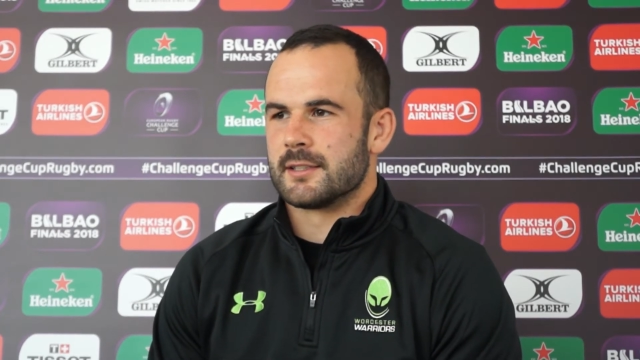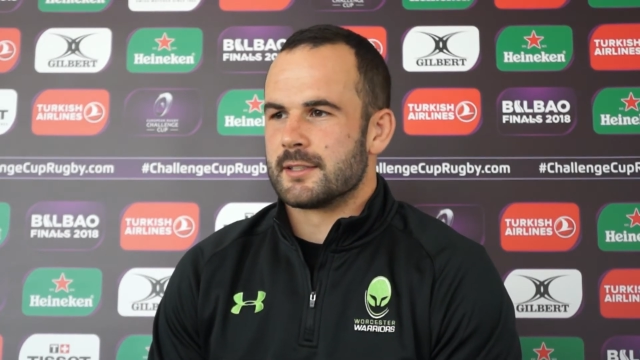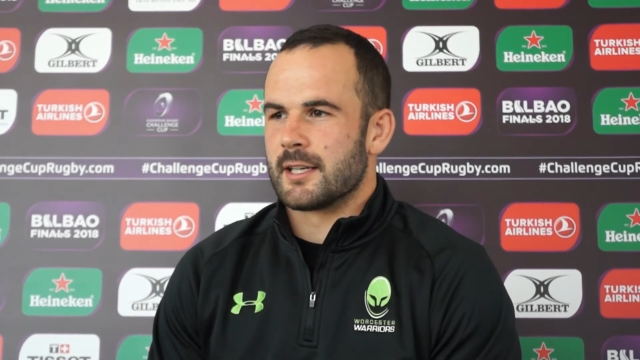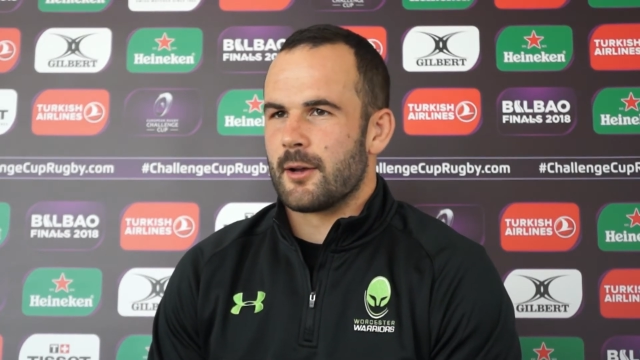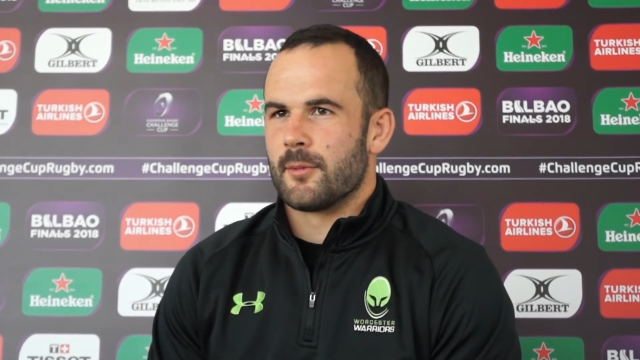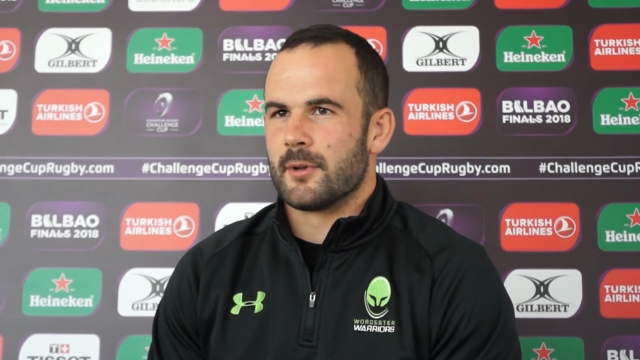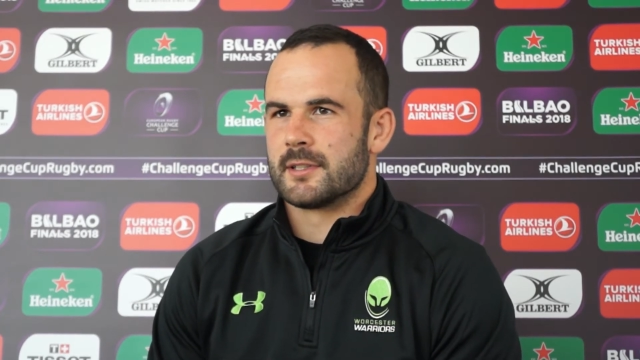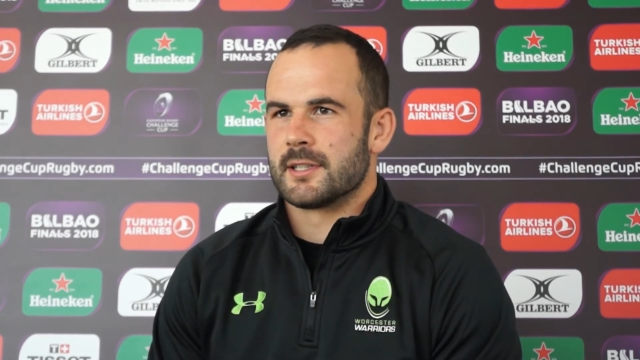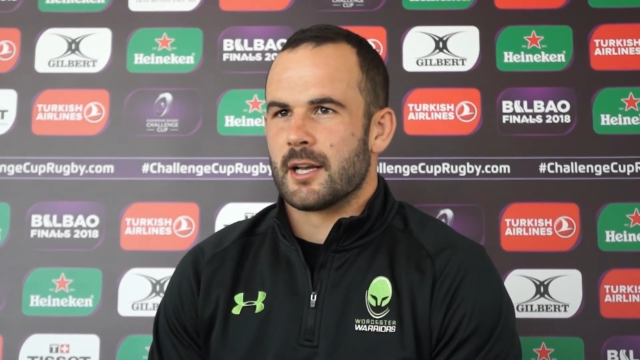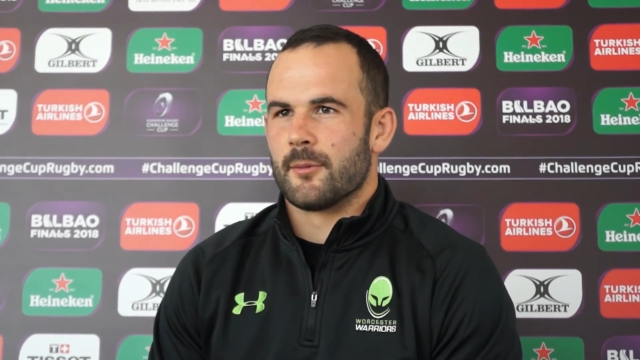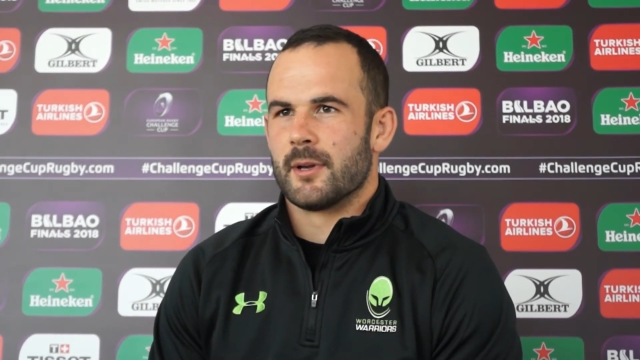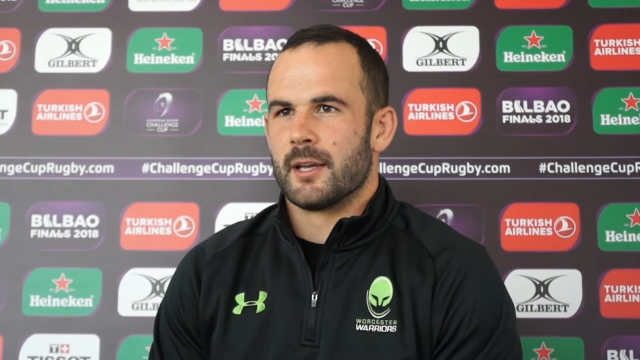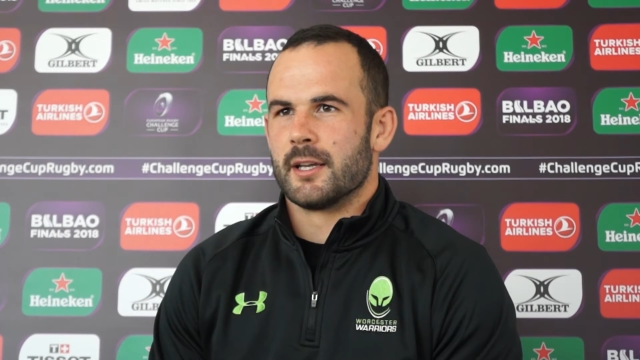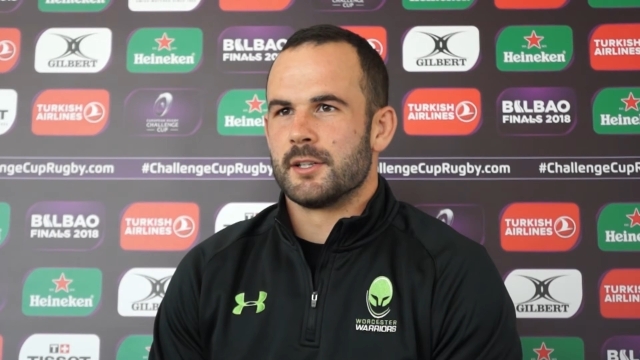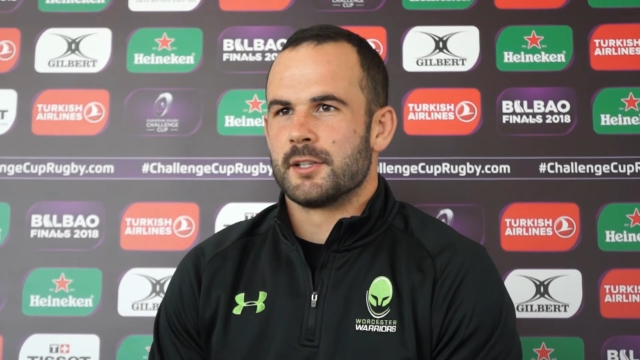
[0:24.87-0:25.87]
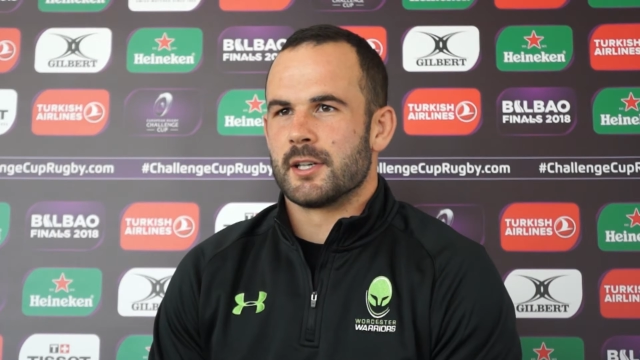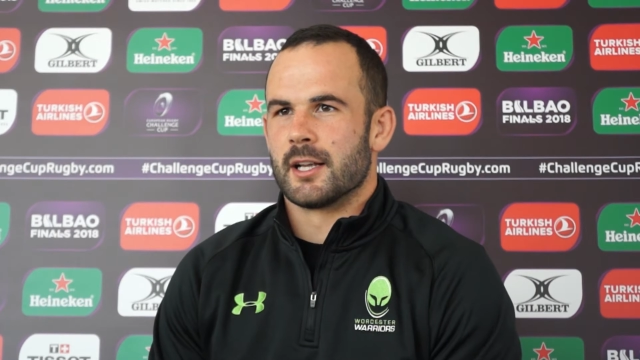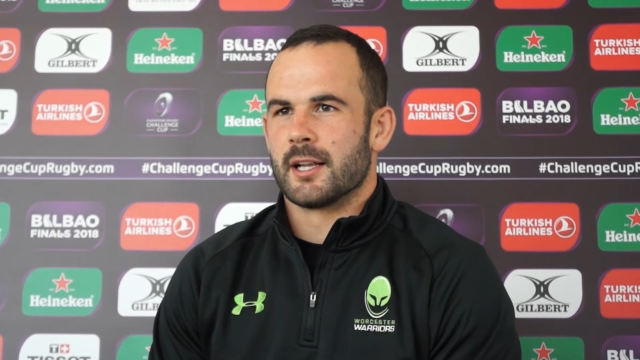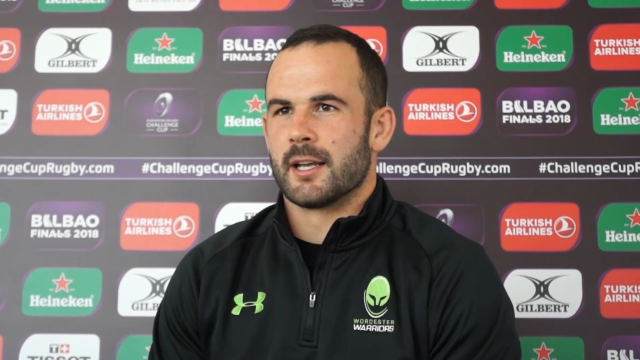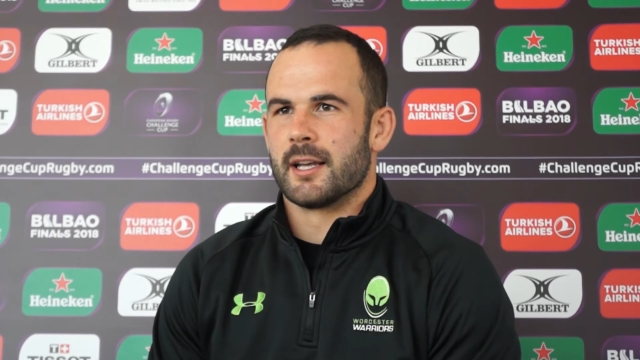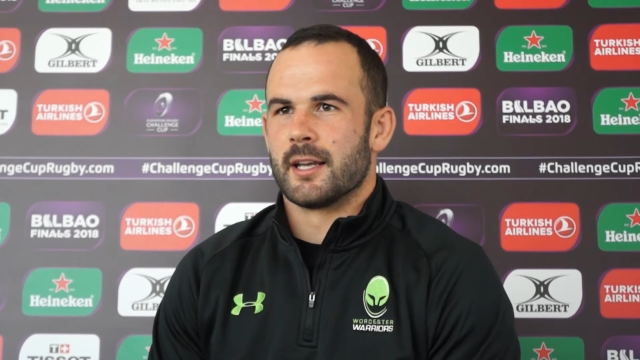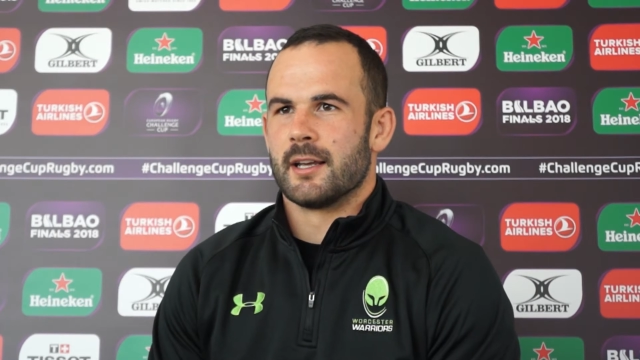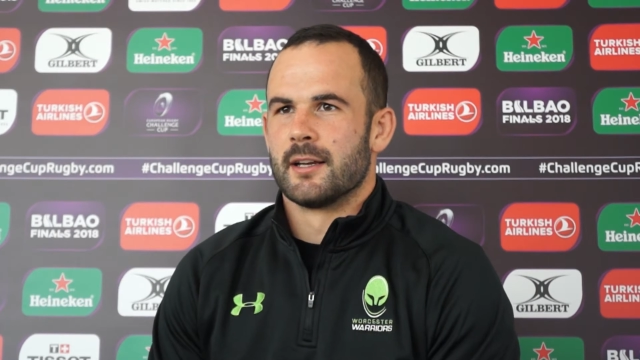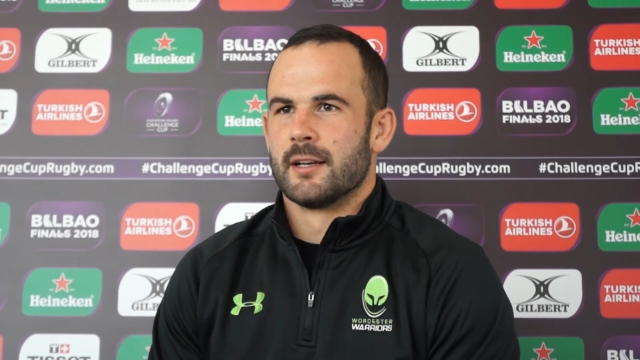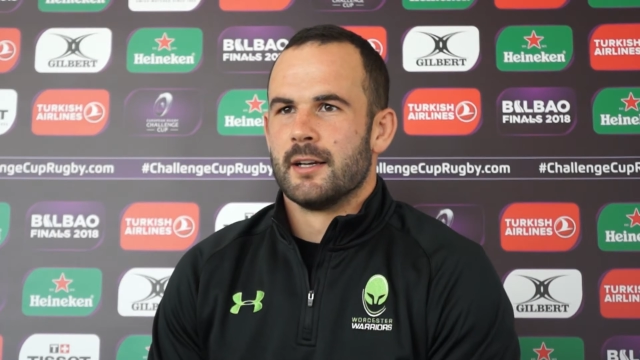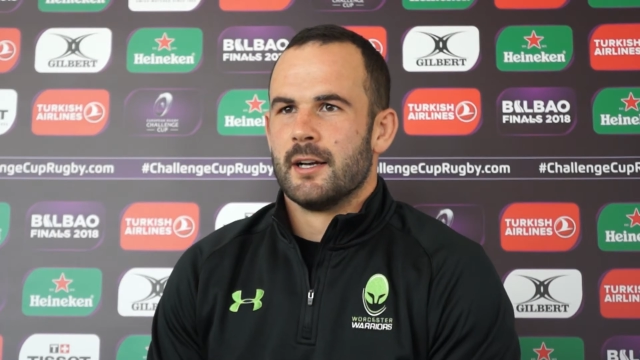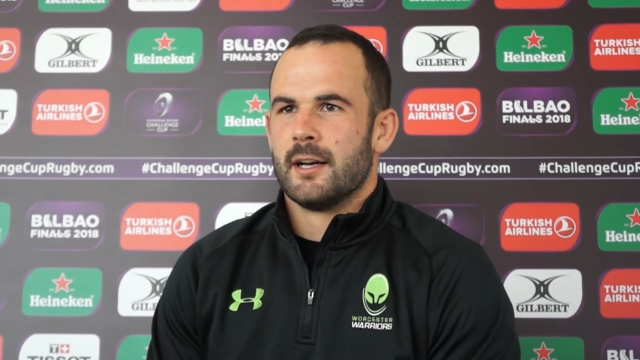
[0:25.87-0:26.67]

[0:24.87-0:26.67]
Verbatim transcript: Sam, Sammy, Shilly,